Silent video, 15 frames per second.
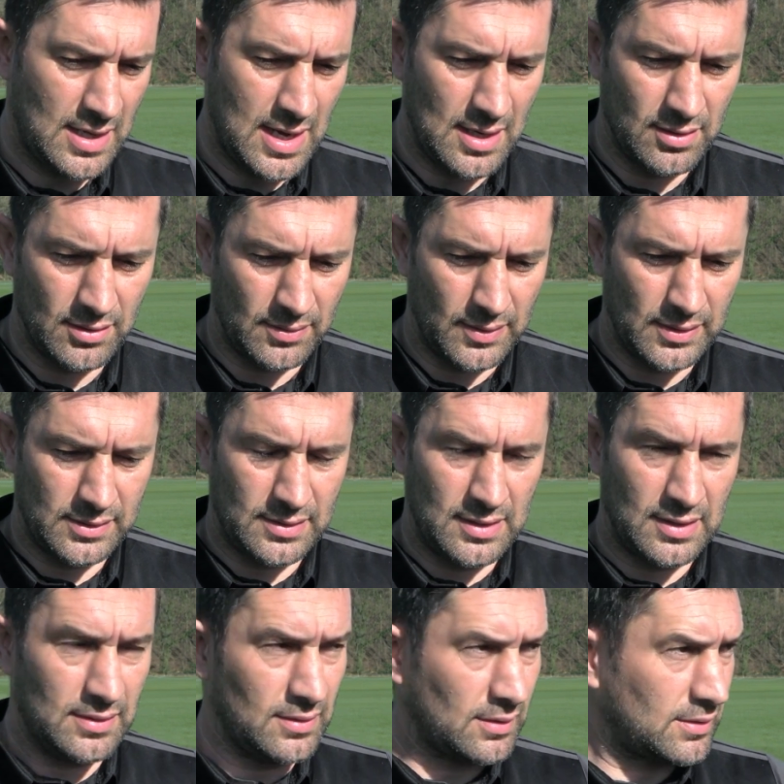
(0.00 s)
Yeah,
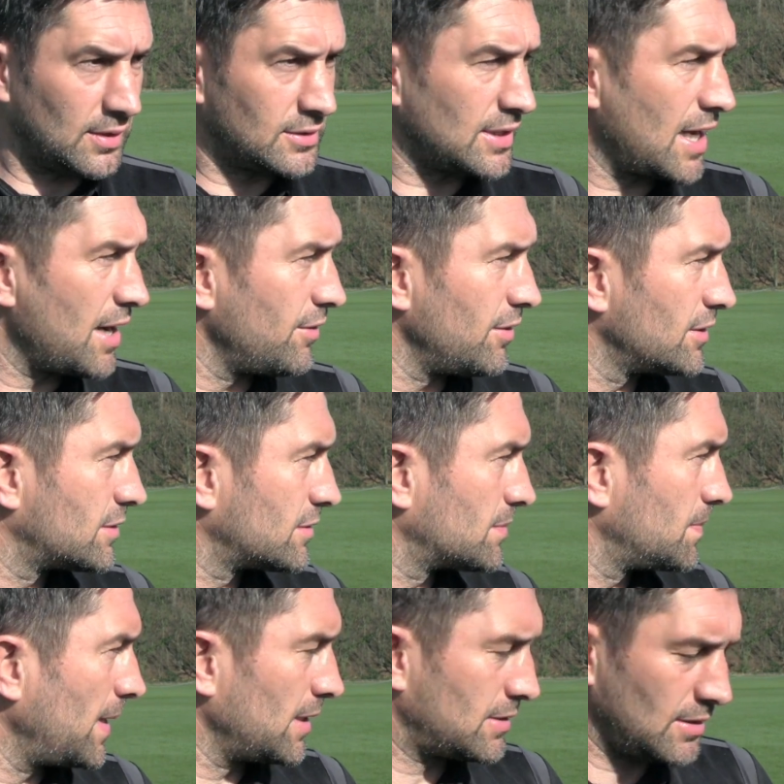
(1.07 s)
look, there's areas,
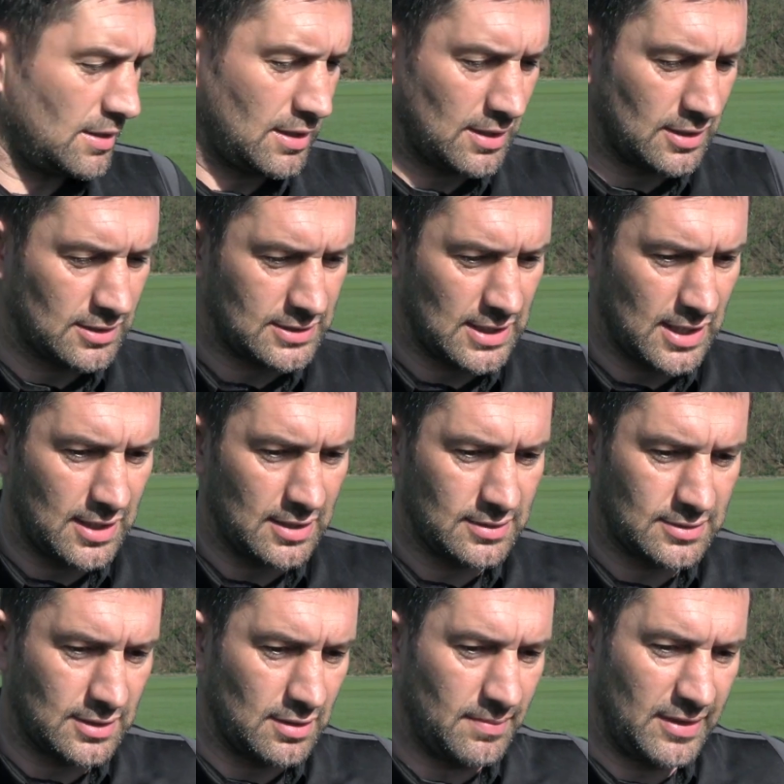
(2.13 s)
especially in the
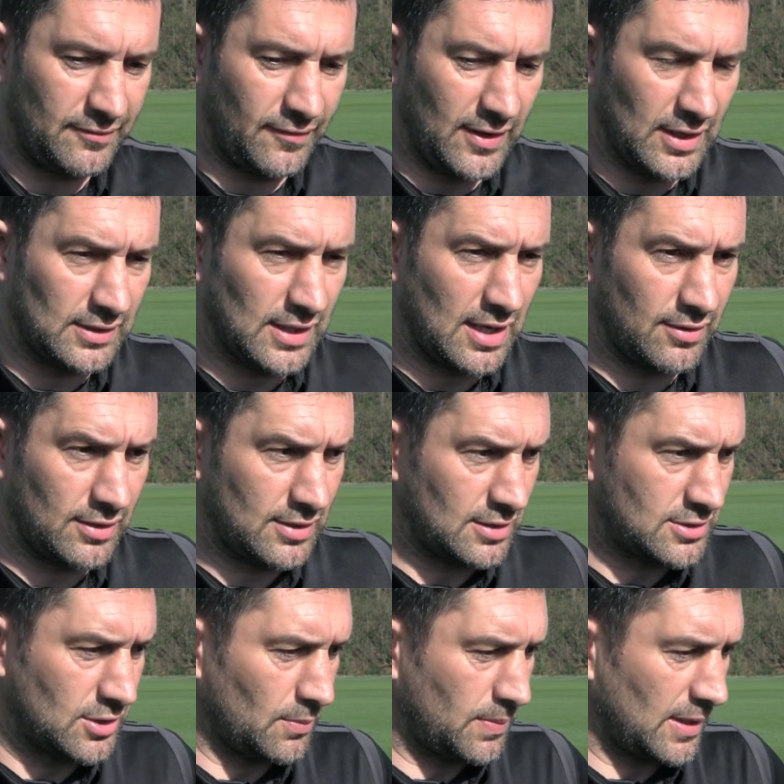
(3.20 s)
Zanes and the midfield area, the
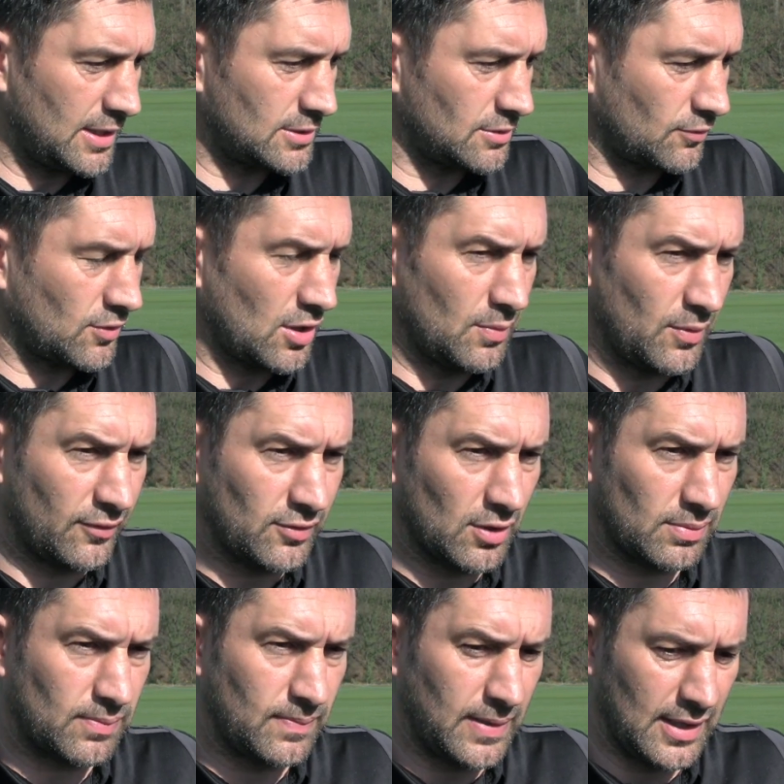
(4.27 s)
two players have gone. We've
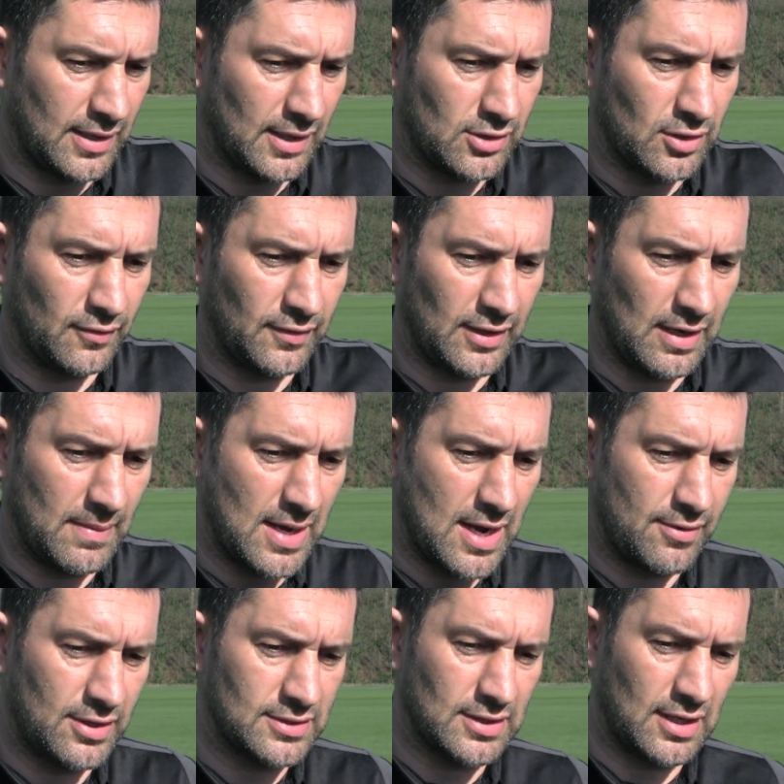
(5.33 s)
got plenty of cover in them
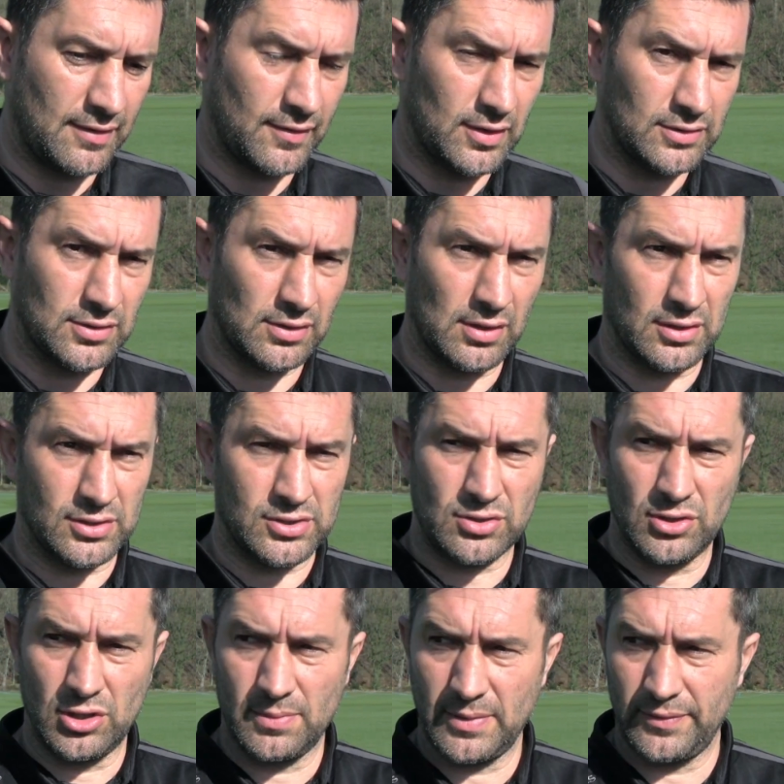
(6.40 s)
areas, and I've also got the
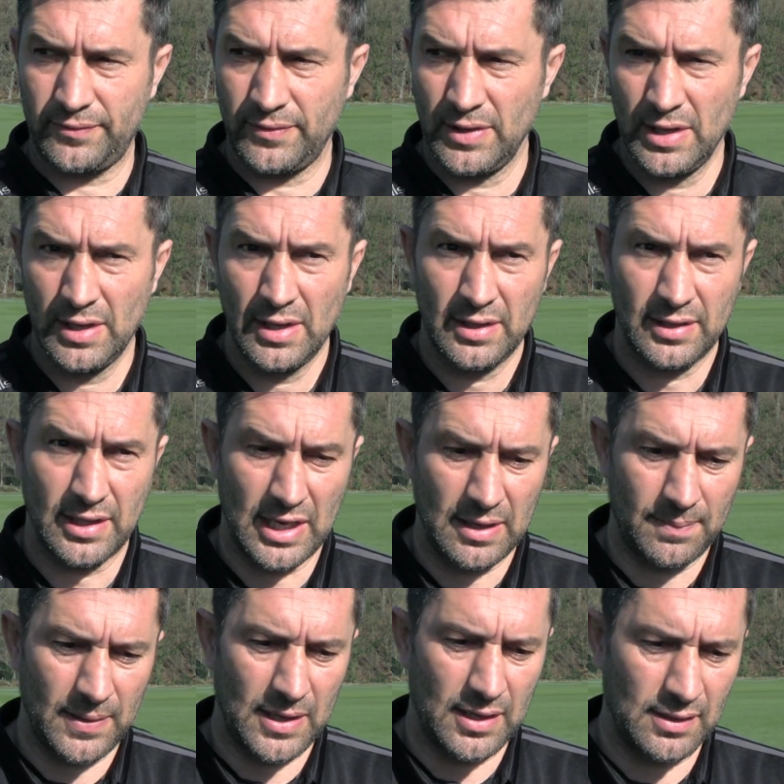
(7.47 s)
scope of
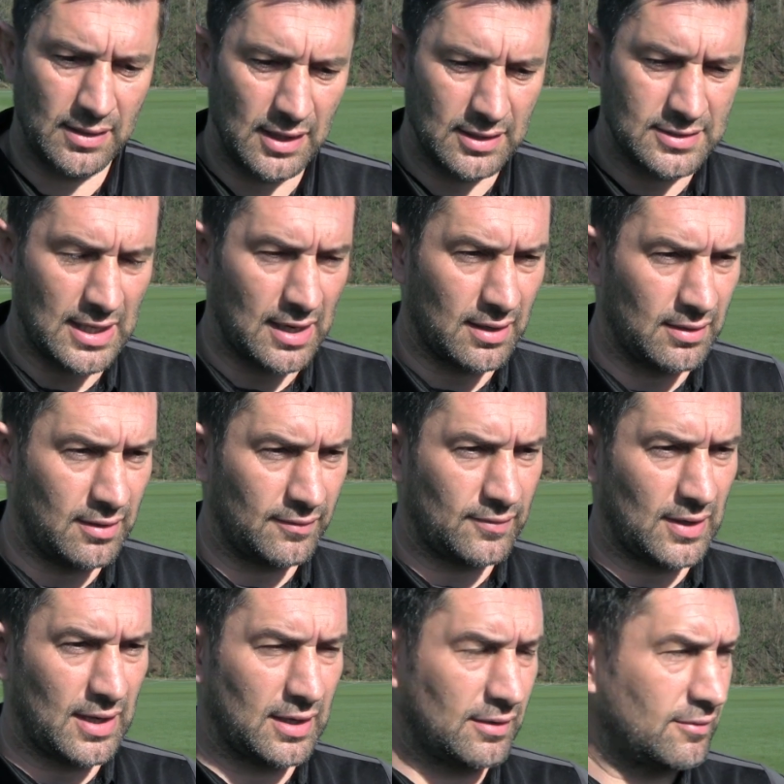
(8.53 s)
maybe the attacking of
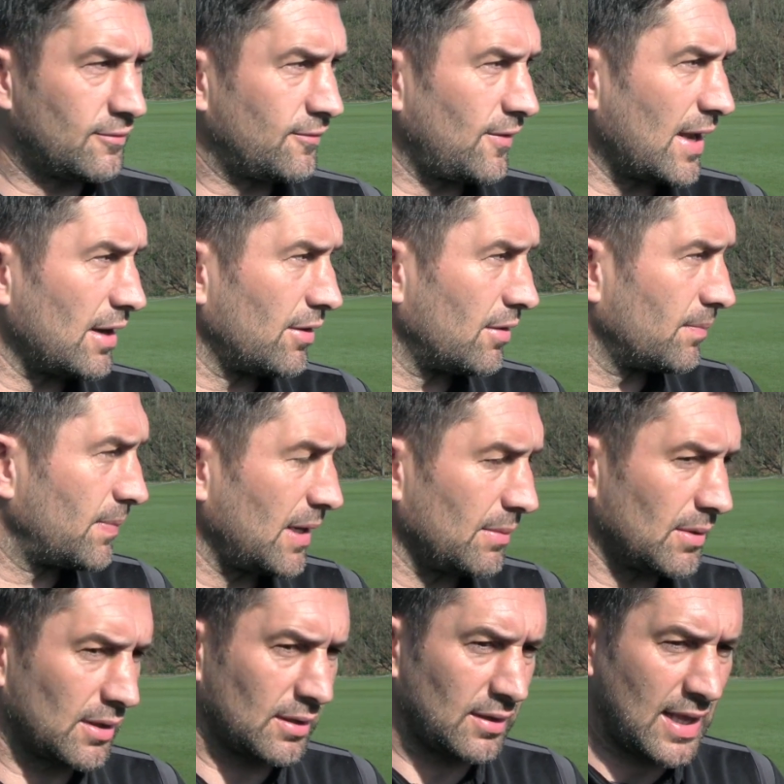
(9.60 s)
like Feller and
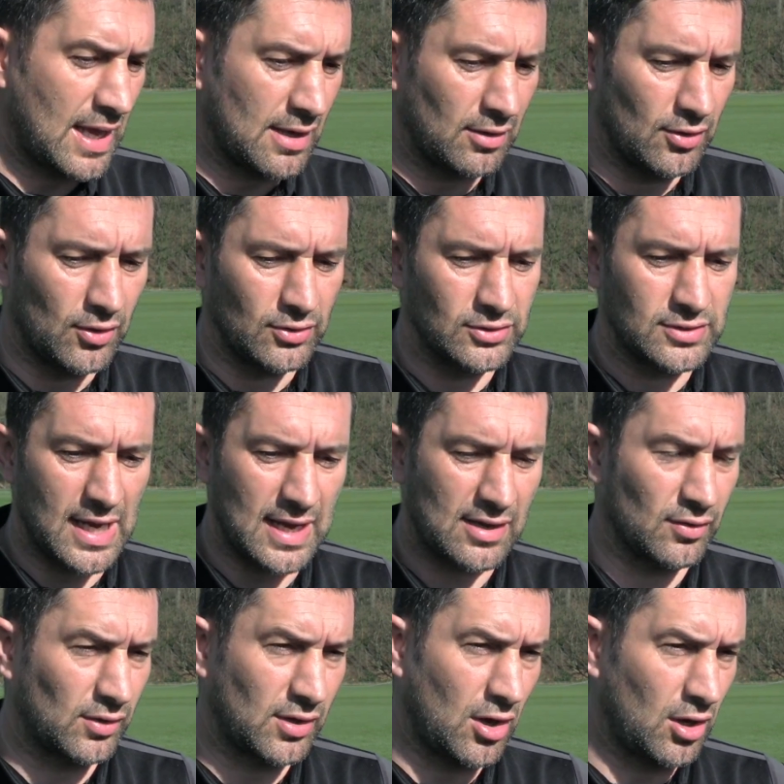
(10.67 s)
people, their loans. I
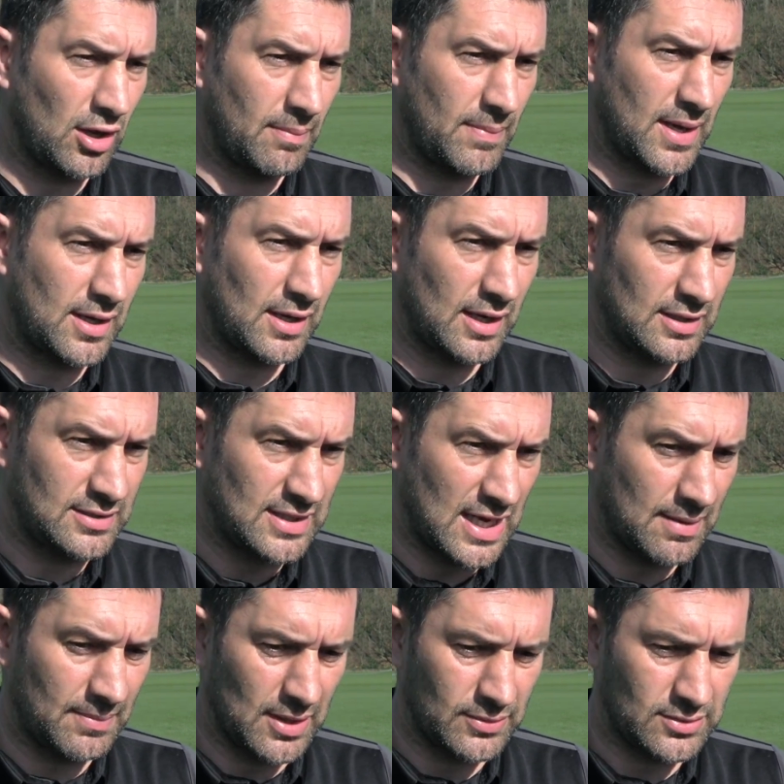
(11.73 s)
could call them back at any
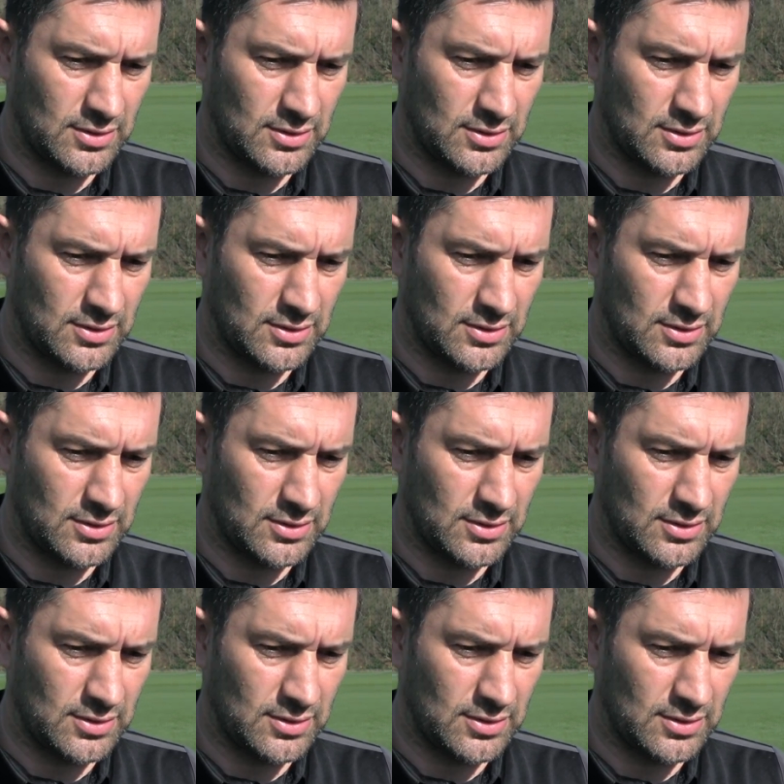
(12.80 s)
time now.